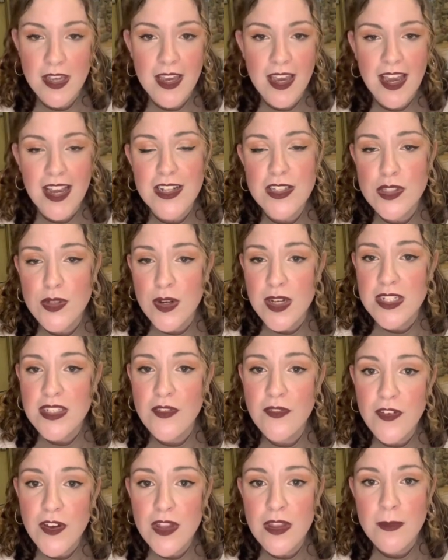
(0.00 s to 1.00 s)
It's great to
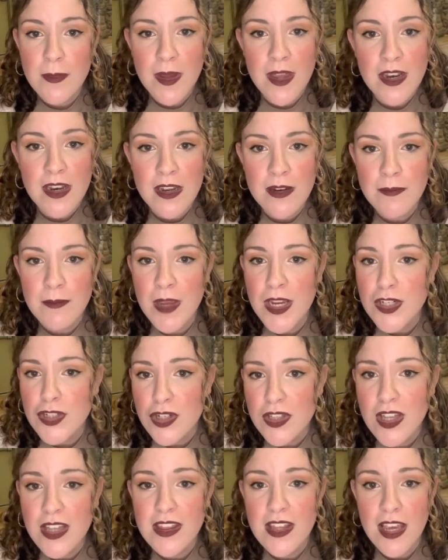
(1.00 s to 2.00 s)
fill them in and make sure
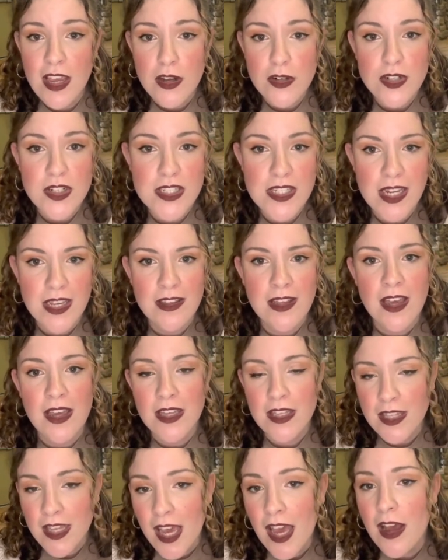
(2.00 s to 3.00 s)
that they understand that,
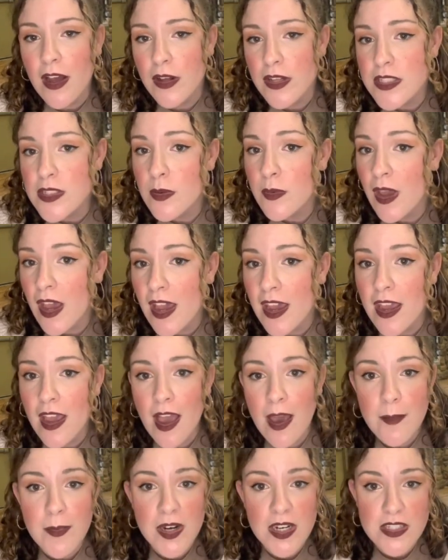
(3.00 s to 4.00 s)
yeah, it's okay.
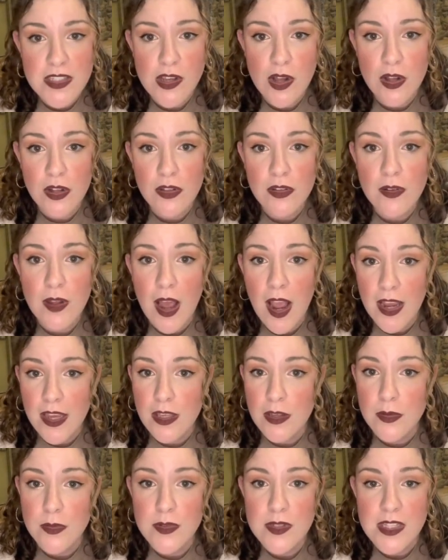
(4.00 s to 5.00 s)
I'm an adult. I
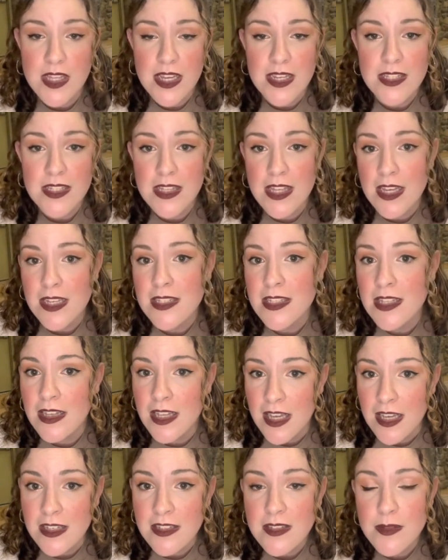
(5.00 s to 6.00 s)
use this, this, and
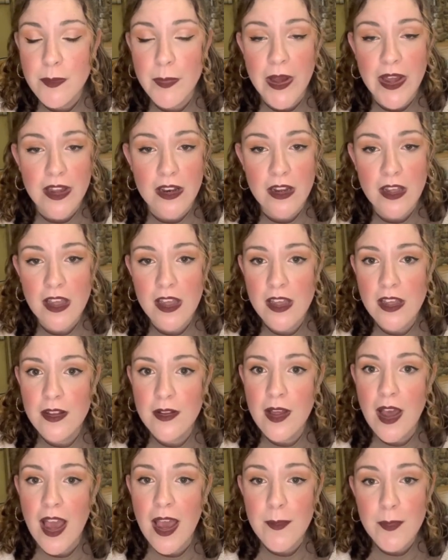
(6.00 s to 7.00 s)
this, but
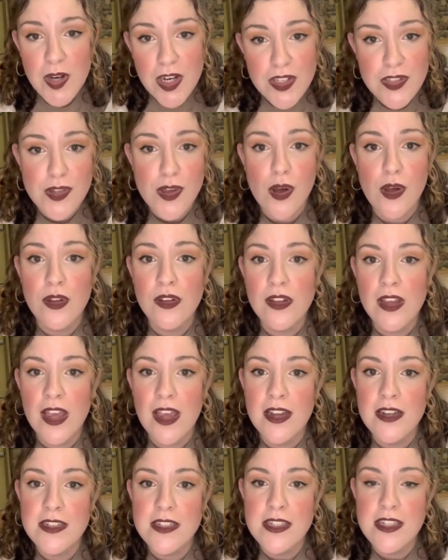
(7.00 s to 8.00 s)
I'm an adult
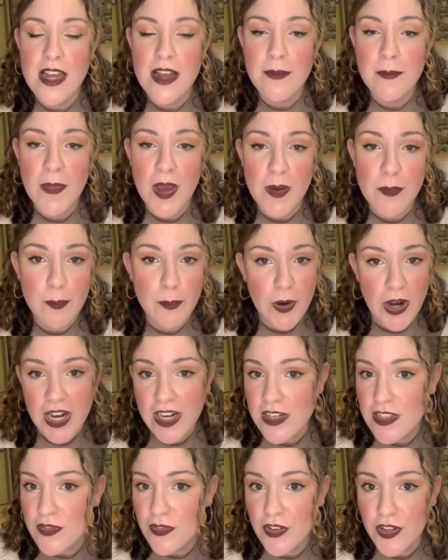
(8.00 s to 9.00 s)
and my brain
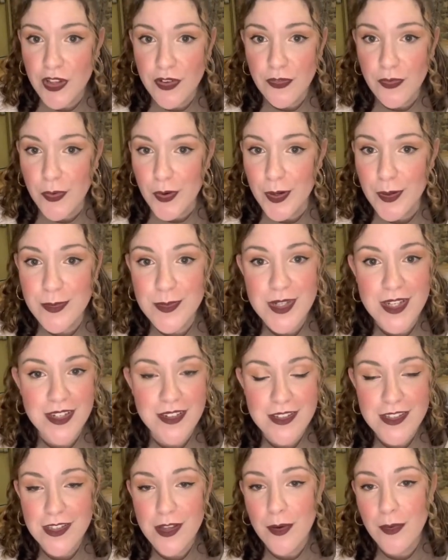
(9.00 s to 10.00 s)
is fully formed.
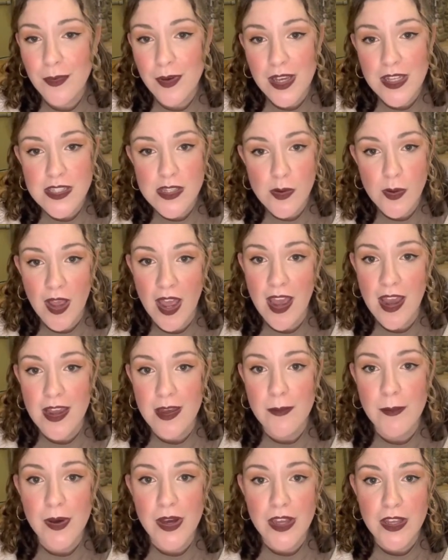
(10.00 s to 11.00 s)
So it's
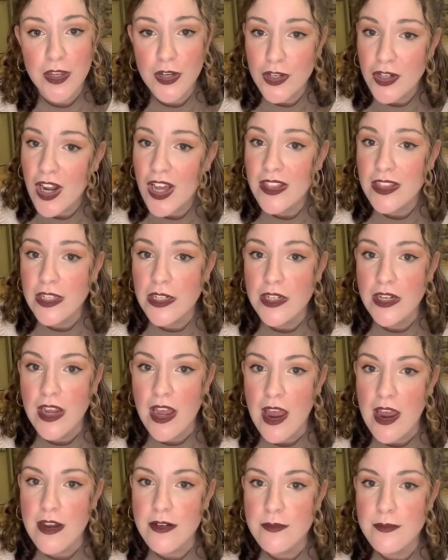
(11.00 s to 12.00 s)
okay, but you're not there
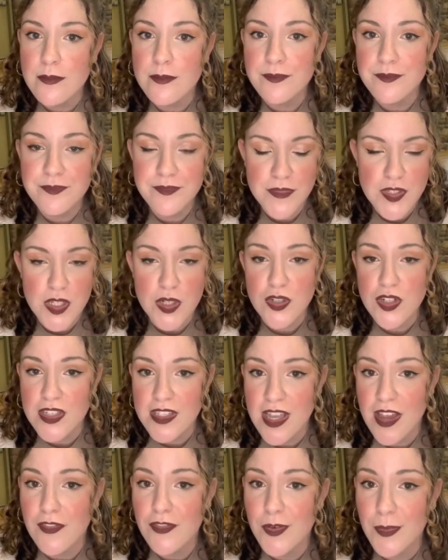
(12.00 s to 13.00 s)
yet. So you just
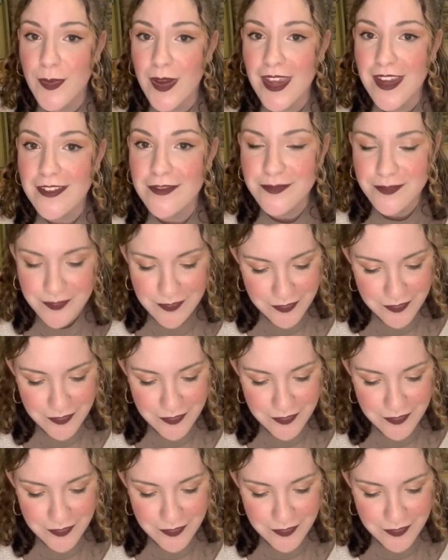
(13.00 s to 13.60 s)
have to wait.